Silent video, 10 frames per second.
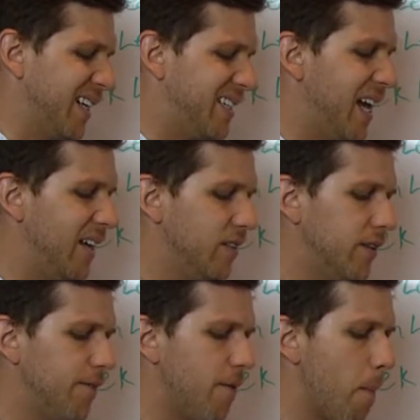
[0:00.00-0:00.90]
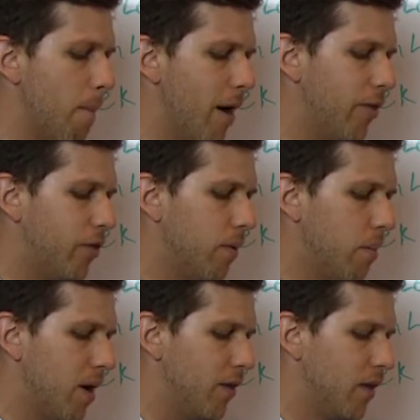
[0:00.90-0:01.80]
A tenancy from month to
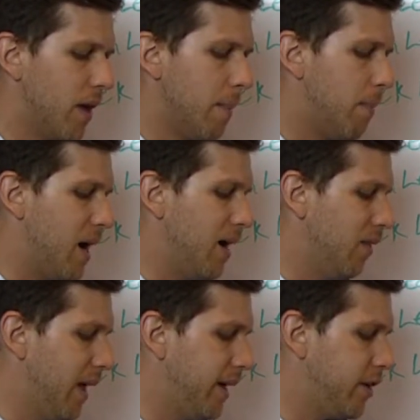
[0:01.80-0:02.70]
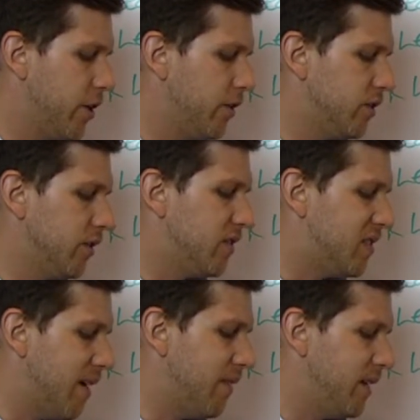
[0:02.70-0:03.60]
month by a like notice of
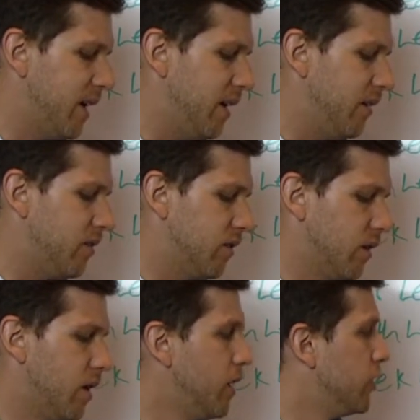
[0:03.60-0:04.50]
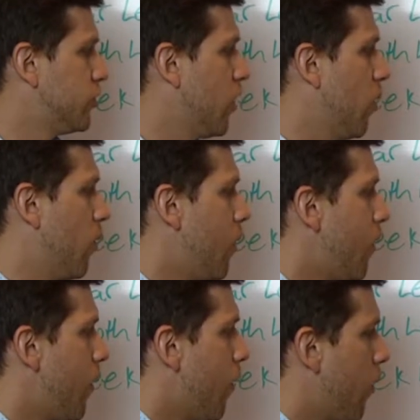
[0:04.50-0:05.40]
7 days. So
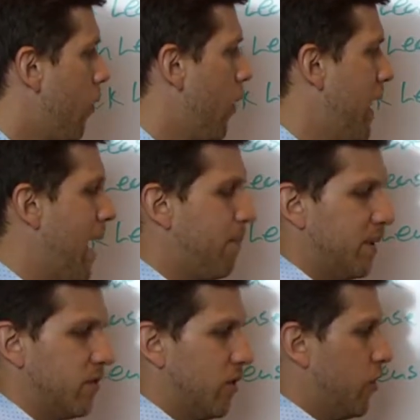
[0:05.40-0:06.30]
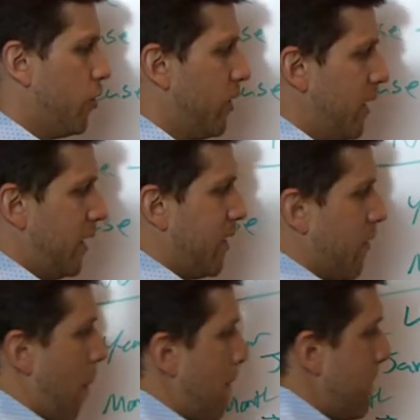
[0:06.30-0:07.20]
what happens? You need to
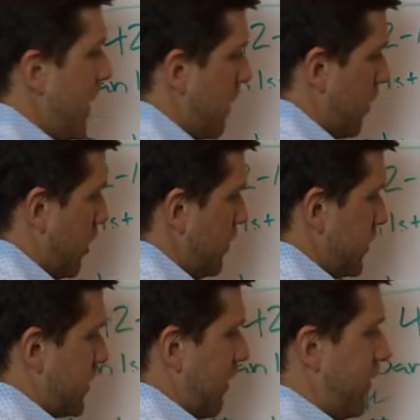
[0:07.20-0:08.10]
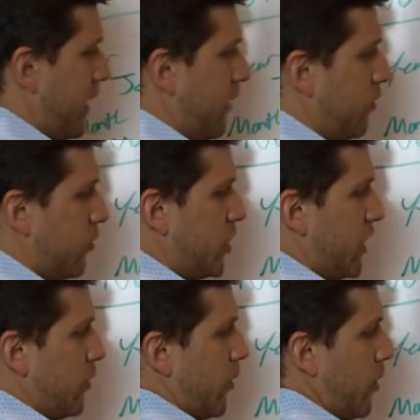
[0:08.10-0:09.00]
give a minimum 7 days. So
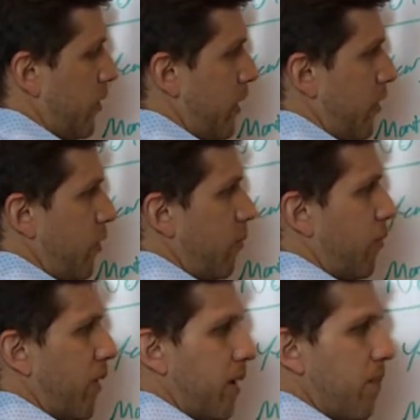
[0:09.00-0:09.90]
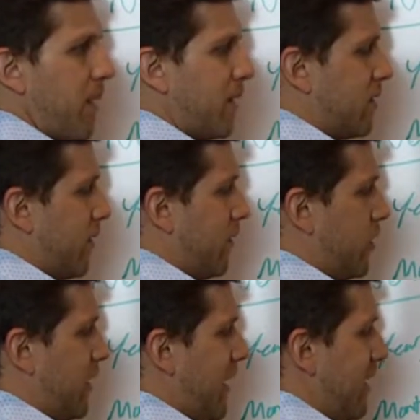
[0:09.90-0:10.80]
January 30th, you bring it back
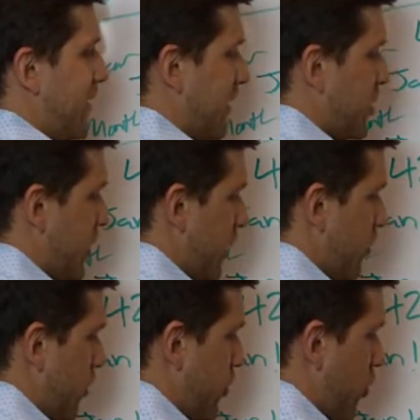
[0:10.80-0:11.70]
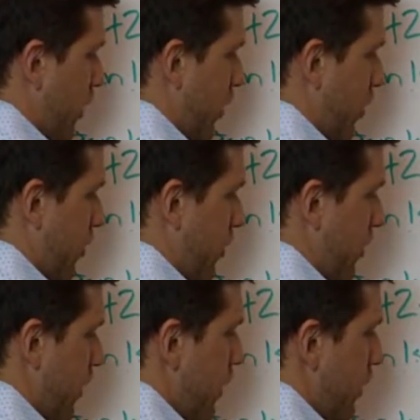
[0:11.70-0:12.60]
7 days. That's January 23rd.